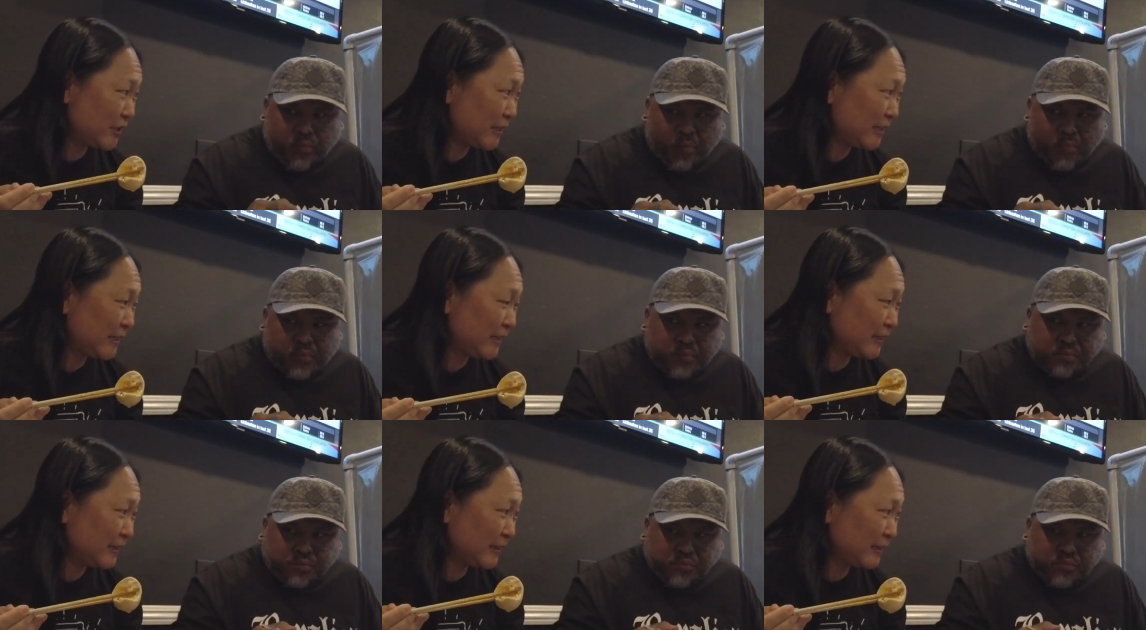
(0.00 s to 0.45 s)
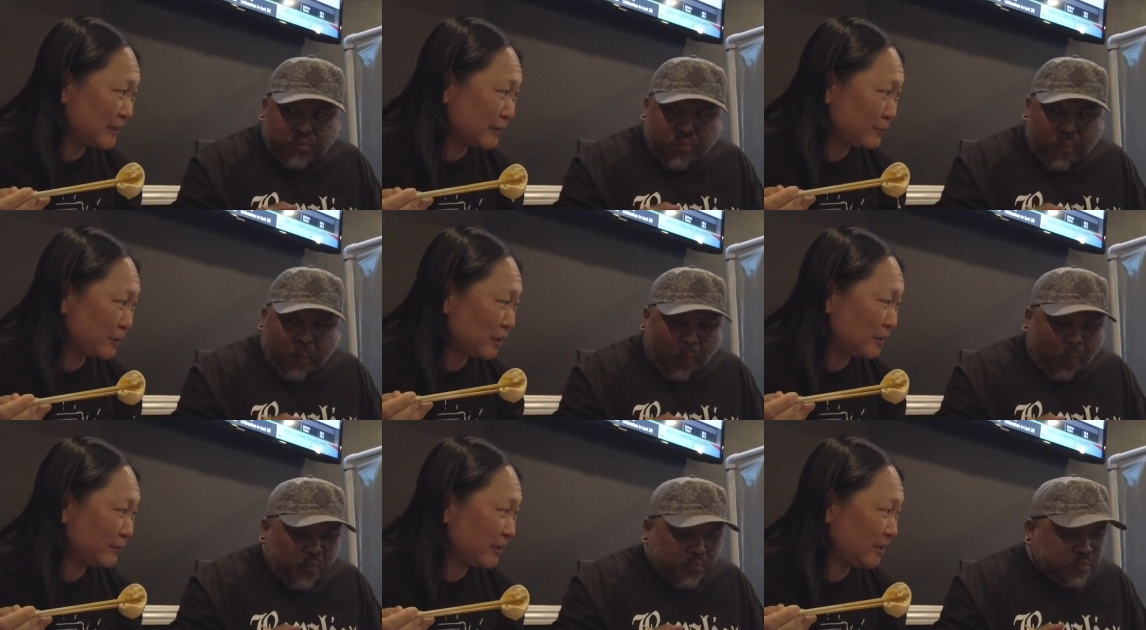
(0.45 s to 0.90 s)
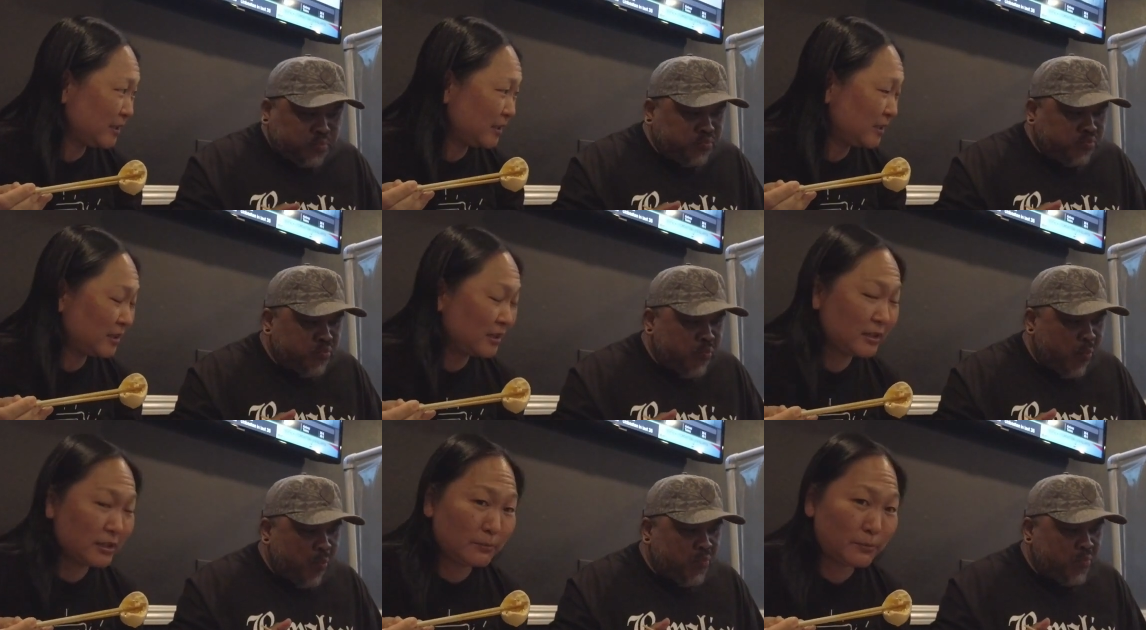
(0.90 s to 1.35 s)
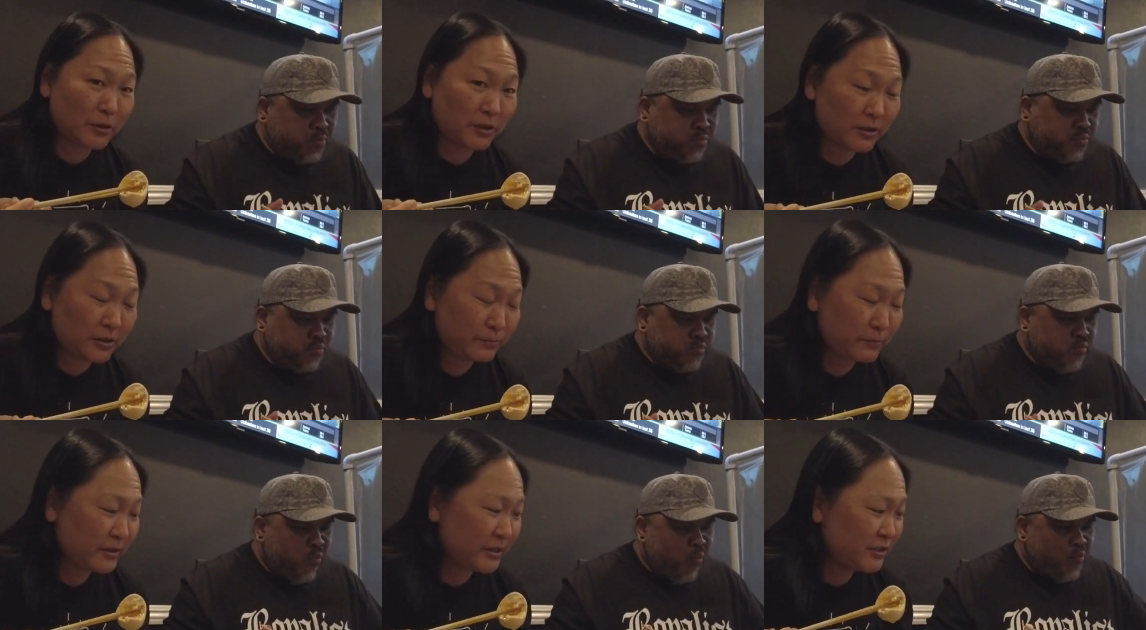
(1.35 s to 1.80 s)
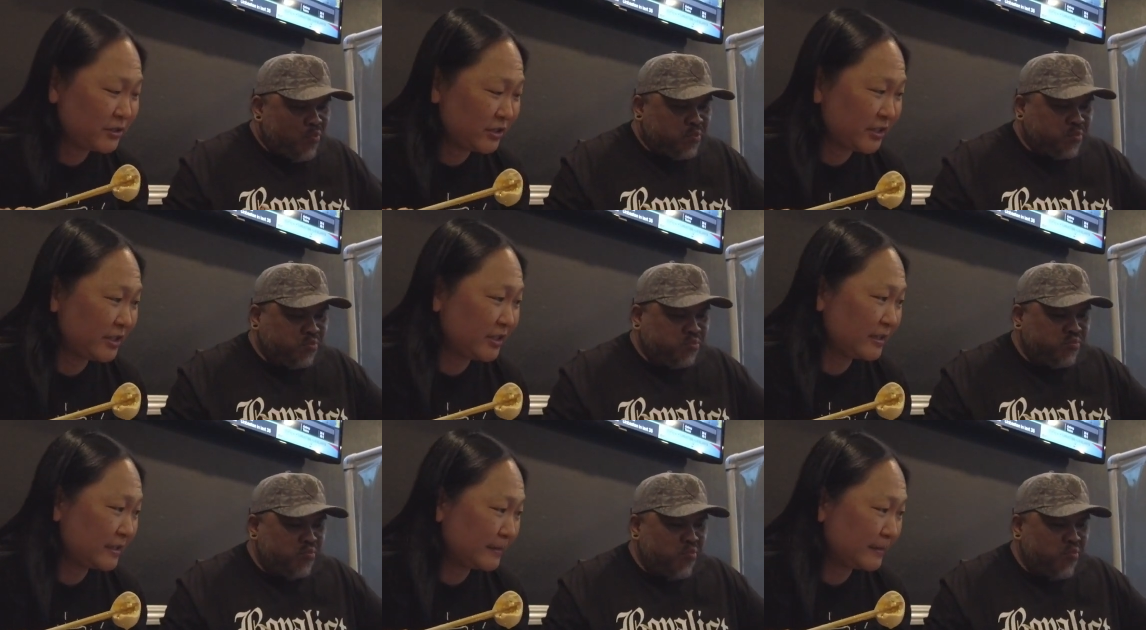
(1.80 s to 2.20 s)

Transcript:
Speaker 1: egg, then it's probably a a la carte pigeon egg.